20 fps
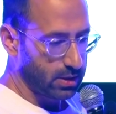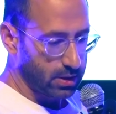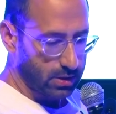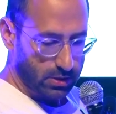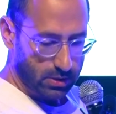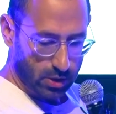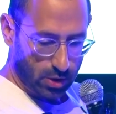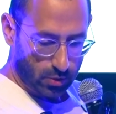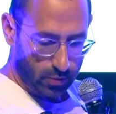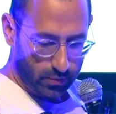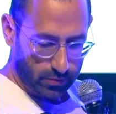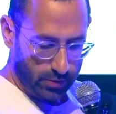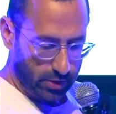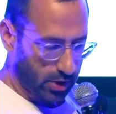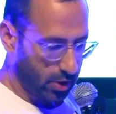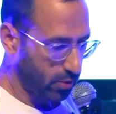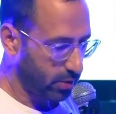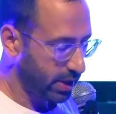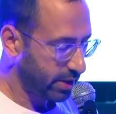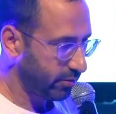So
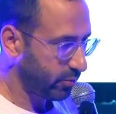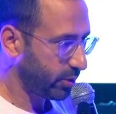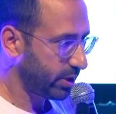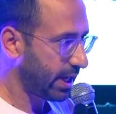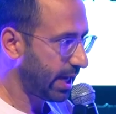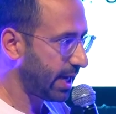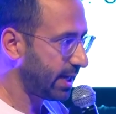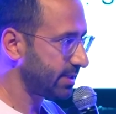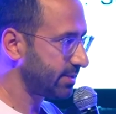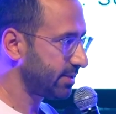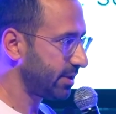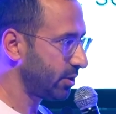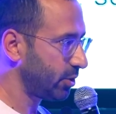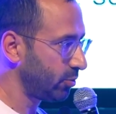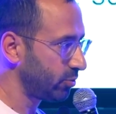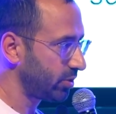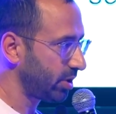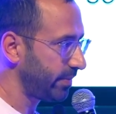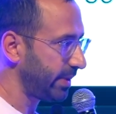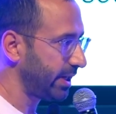everyone has their own
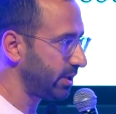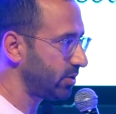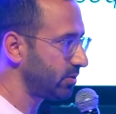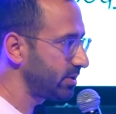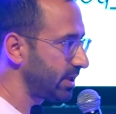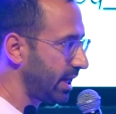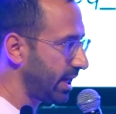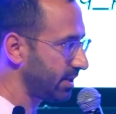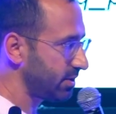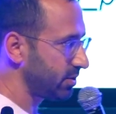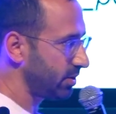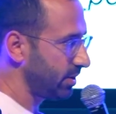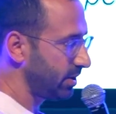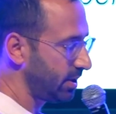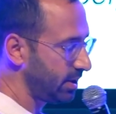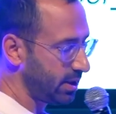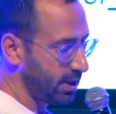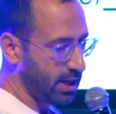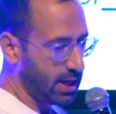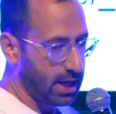tomatoes,
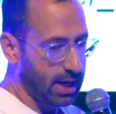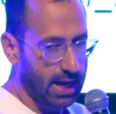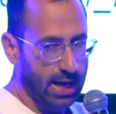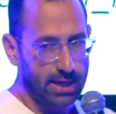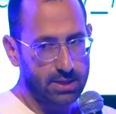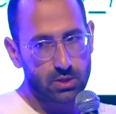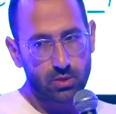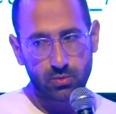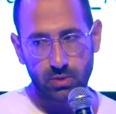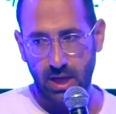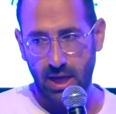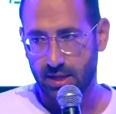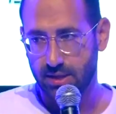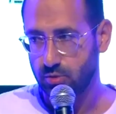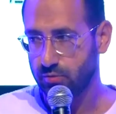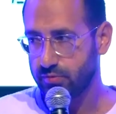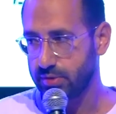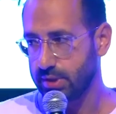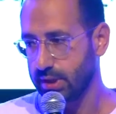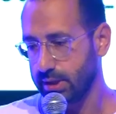as
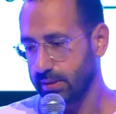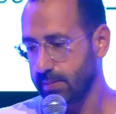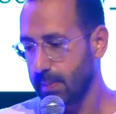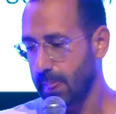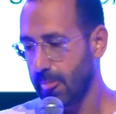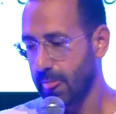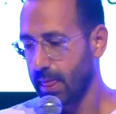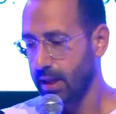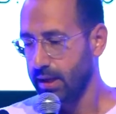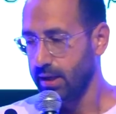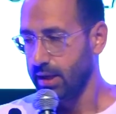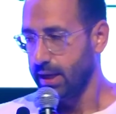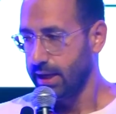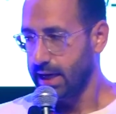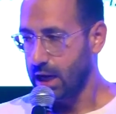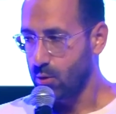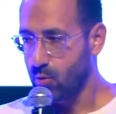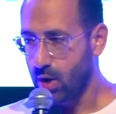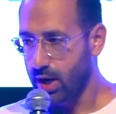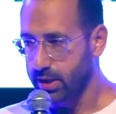you've seen, and
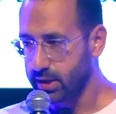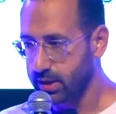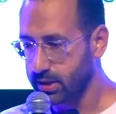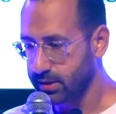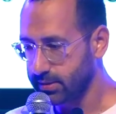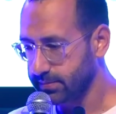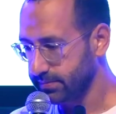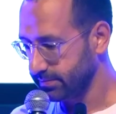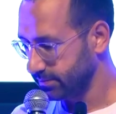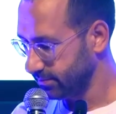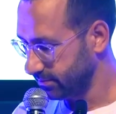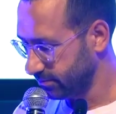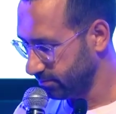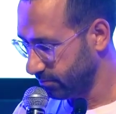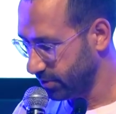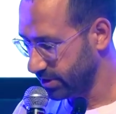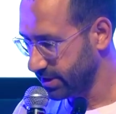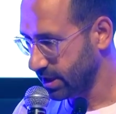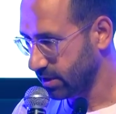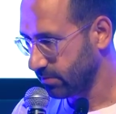I want to
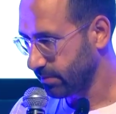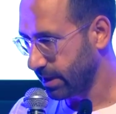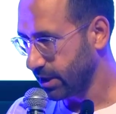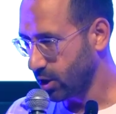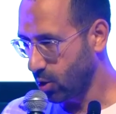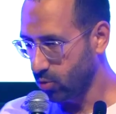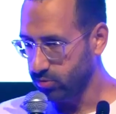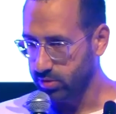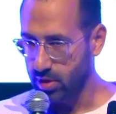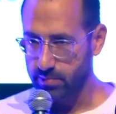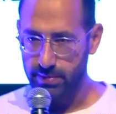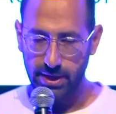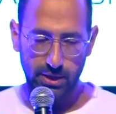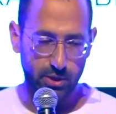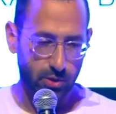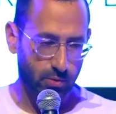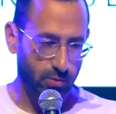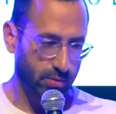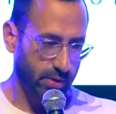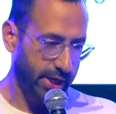present my own
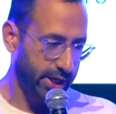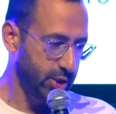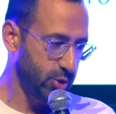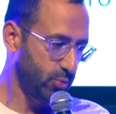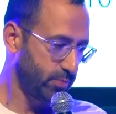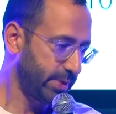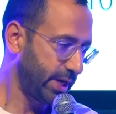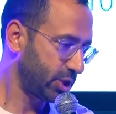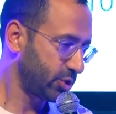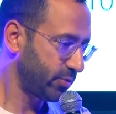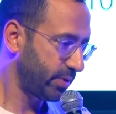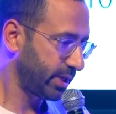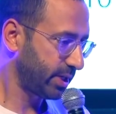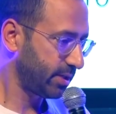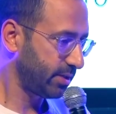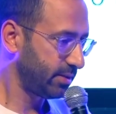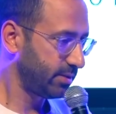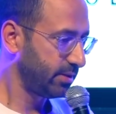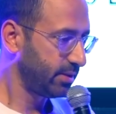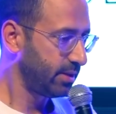tomato, a new metric,
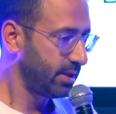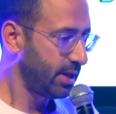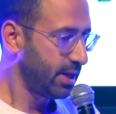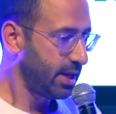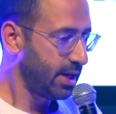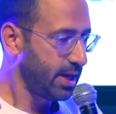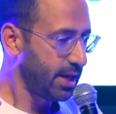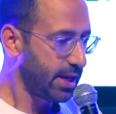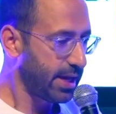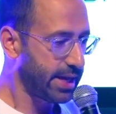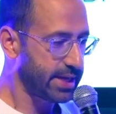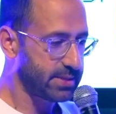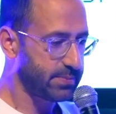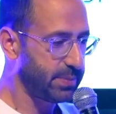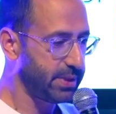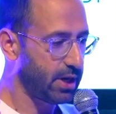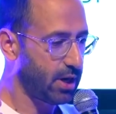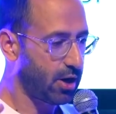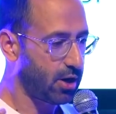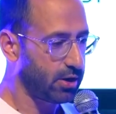
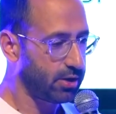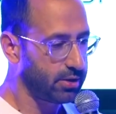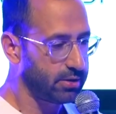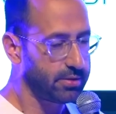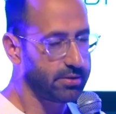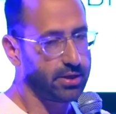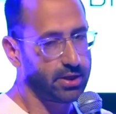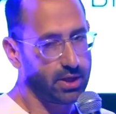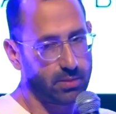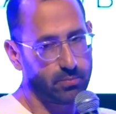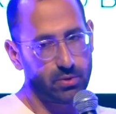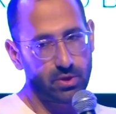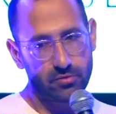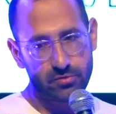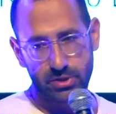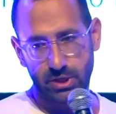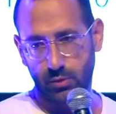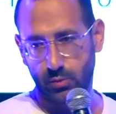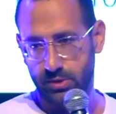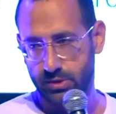SPR, the number of
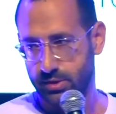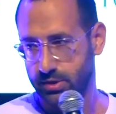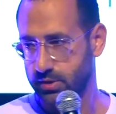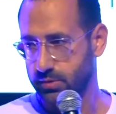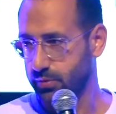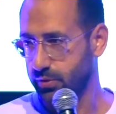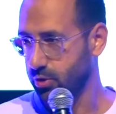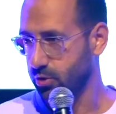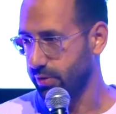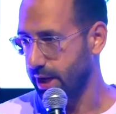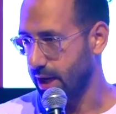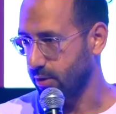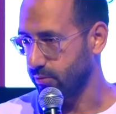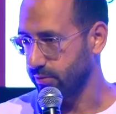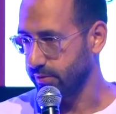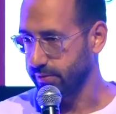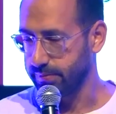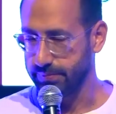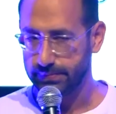sequences per round.